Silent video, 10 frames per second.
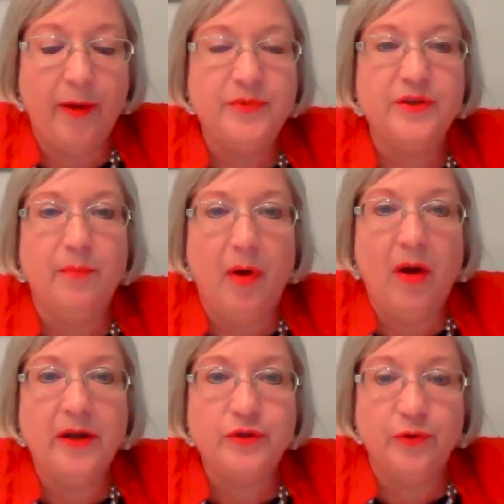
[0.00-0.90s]
to
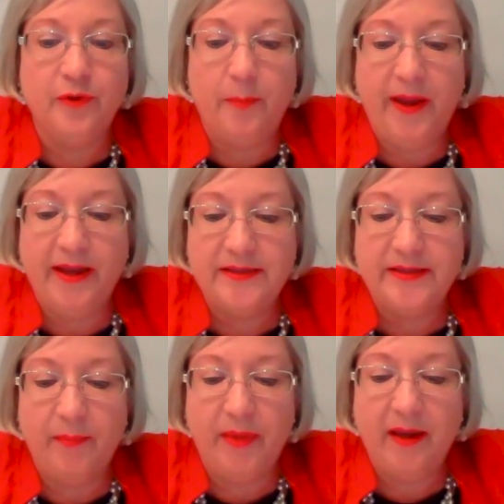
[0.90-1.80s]
monitor the
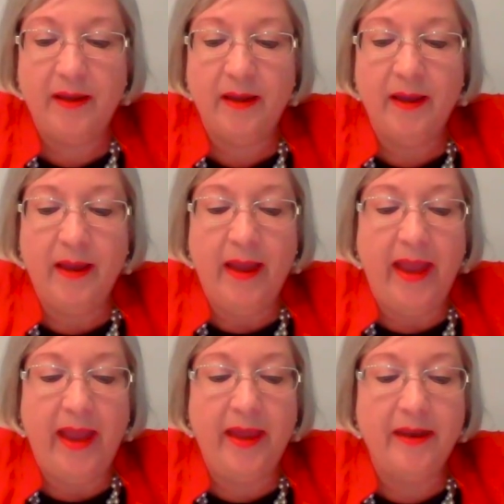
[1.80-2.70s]
pandemic
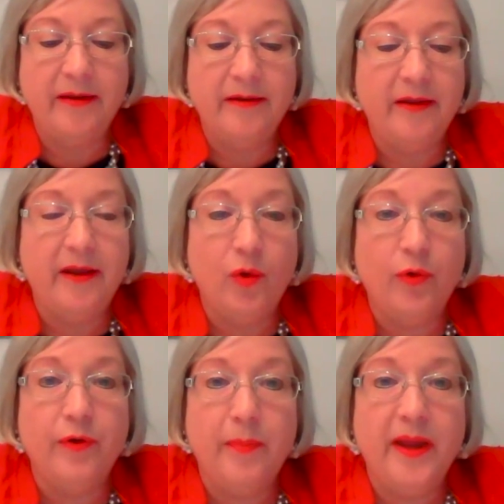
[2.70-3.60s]
and in
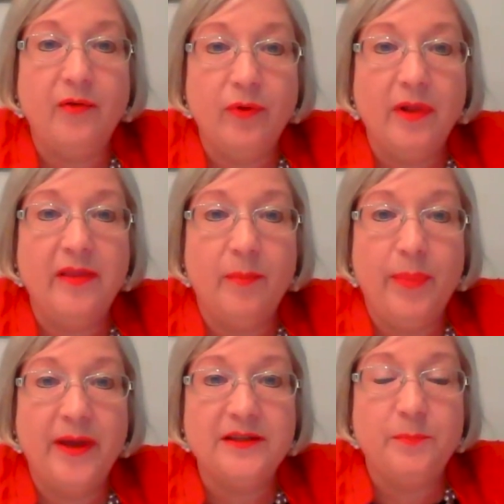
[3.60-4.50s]
order to make really the
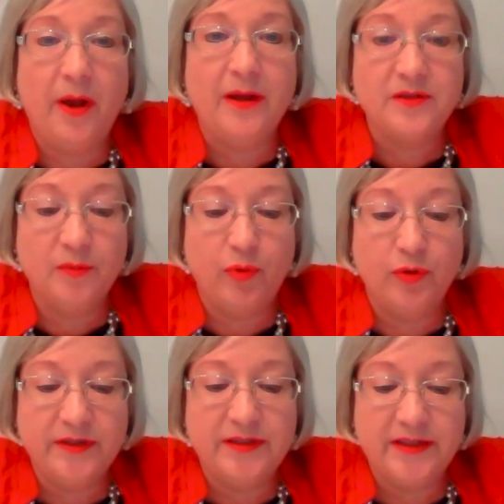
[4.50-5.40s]
best possible
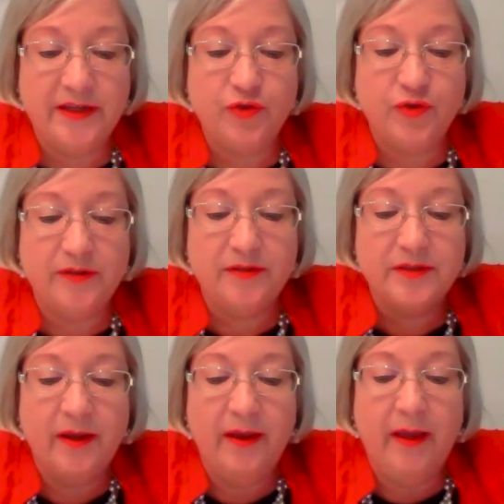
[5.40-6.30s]

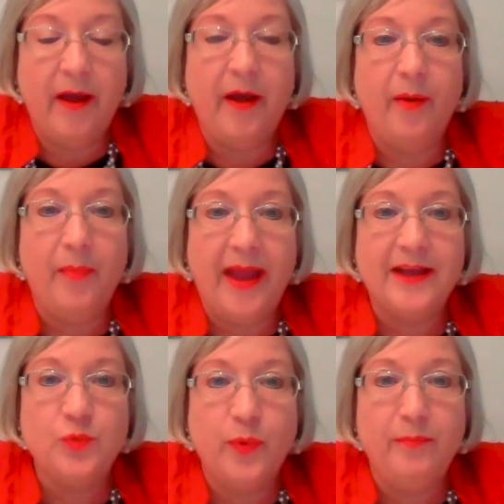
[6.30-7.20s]
decisions
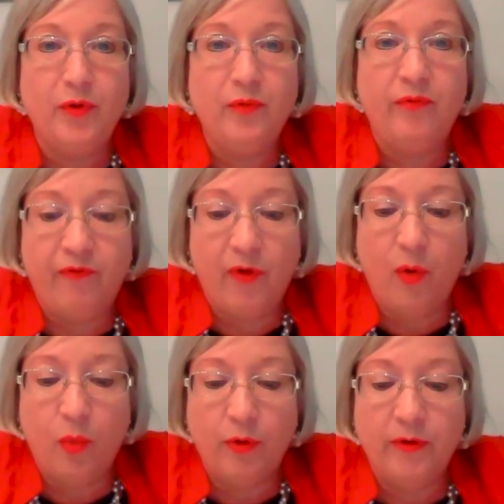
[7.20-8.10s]
as we move
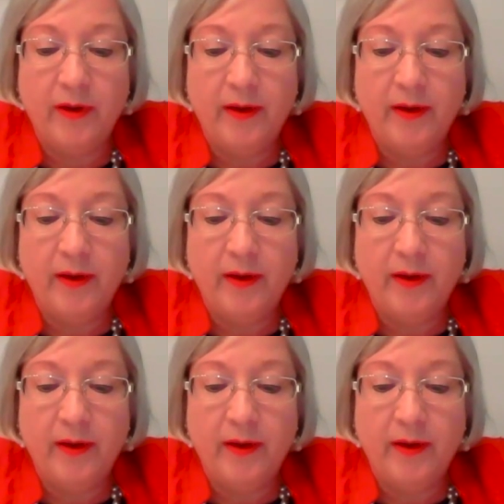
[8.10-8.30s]
forward.